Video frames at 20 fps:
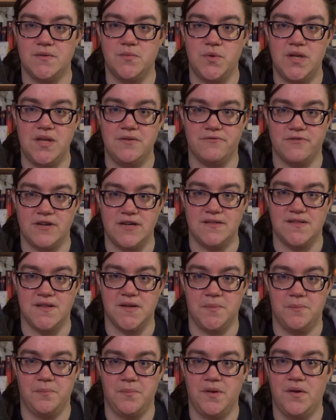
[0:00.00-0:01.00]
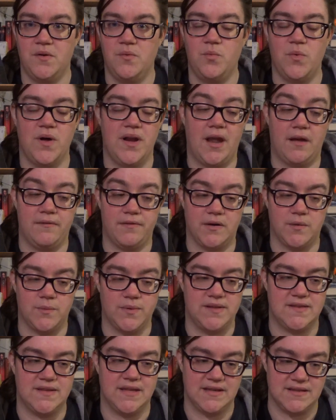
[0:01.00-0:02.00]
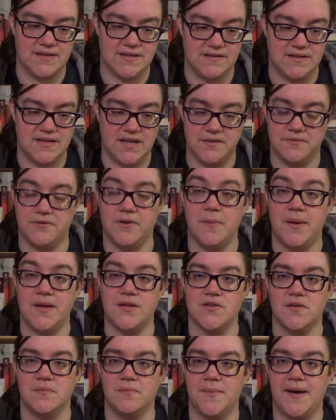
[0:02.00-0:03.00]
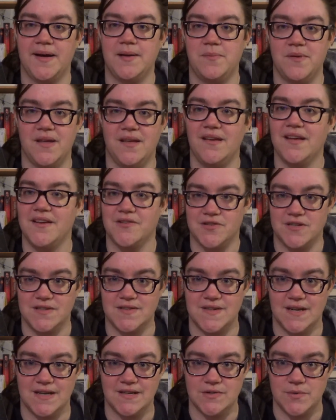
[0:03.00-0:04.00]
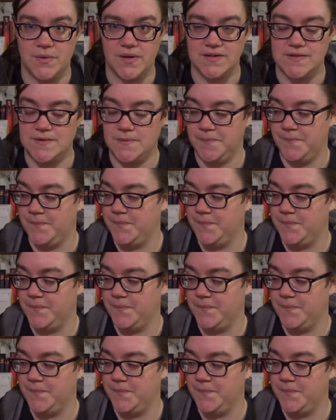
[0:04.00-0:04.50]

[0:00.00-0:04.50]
We read them whenever we think the information might be interesting to us.